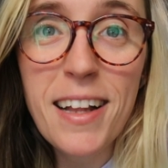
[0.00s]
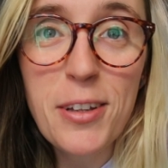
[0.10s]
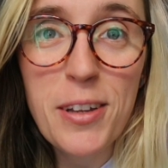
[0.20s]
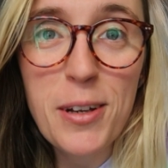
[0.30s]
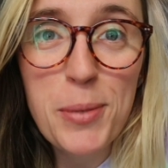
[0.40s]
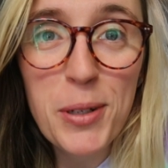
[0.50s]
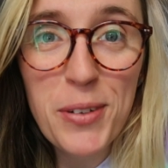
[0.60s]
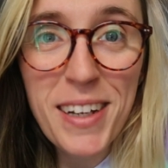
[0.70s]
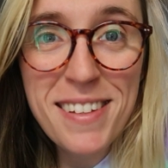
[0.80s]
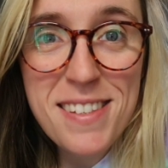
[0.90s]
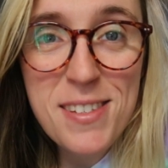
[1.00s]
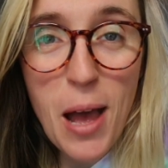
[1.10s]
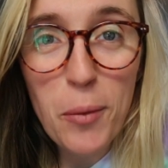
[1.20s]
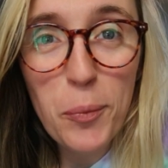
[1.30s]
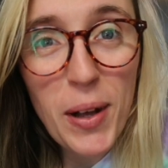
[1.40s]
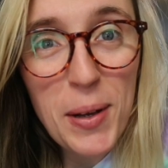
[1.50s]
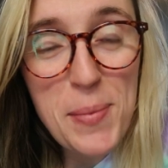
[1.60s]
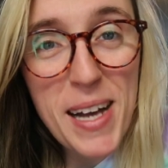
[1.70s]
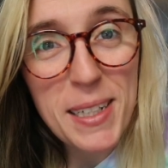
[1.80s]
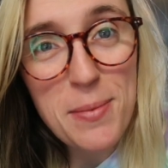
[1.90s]
Hello there, book friends, and welcome
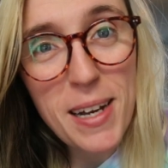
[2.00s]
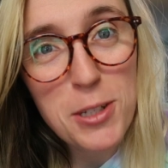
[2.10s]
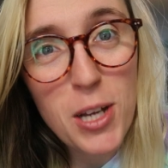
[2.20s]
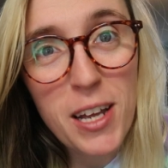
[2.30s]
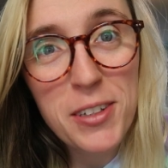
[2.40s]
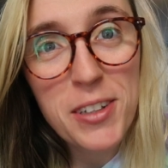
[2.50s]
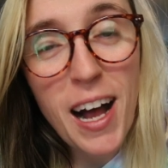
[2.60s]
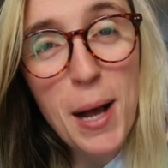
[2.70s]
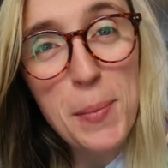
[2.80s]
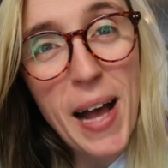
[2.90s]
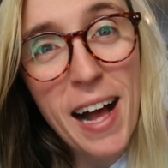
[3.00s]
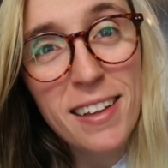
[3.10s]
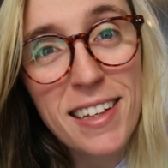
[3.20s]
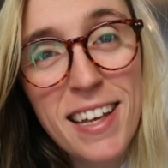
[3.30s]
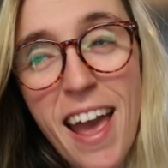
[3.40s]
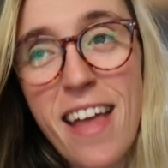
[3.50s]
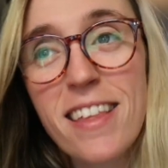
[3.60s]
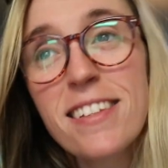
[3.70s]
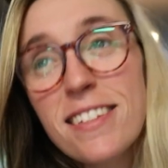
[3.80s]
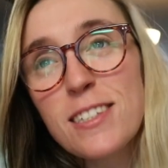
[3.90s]
back to my channel. I'm Allie, and
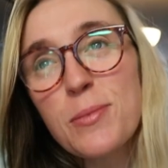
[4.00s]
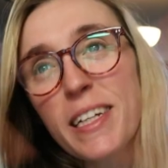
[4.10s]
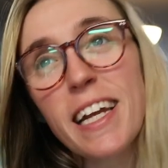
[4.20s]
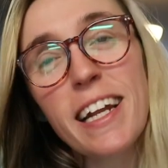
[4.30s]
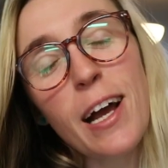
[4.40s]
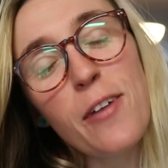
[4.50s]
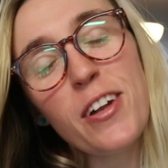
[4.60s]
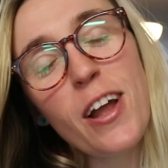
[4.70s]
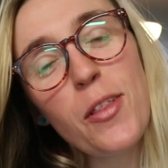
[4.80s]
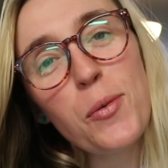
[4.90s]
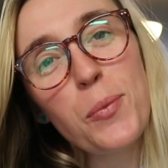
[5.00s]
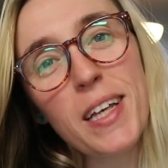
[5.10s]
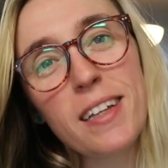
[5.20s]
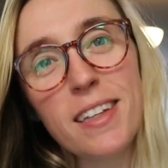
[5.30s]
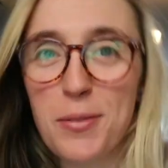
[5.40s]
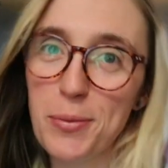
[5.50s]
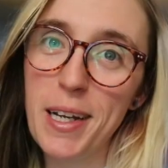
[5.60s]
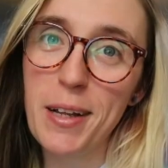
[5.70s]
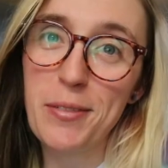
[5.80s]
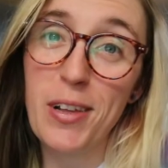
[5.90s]
this is the beginning of another weekly
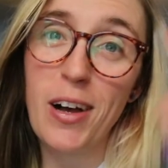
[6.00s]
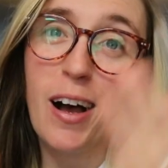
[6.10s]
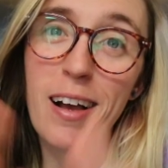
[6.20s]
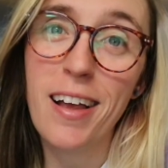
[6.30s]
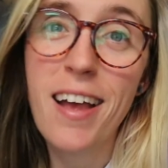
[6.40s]
reading vlog.